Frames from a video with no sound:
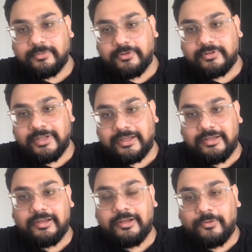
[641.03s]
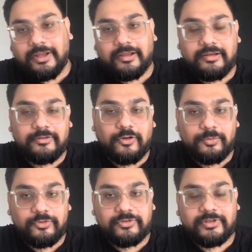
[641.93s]
because technically Oracle is
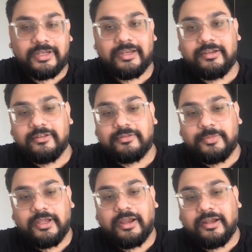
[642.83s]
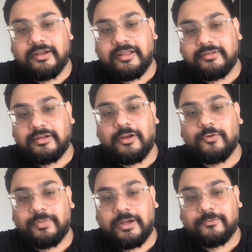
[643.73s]
almost 10 years behind as a
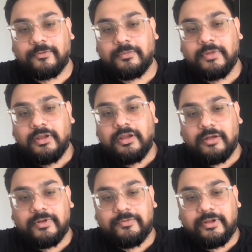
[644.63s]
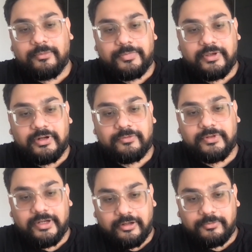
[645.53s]
cloud platform when we compare it with
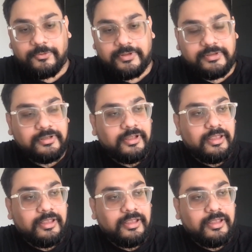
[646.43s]
AWS.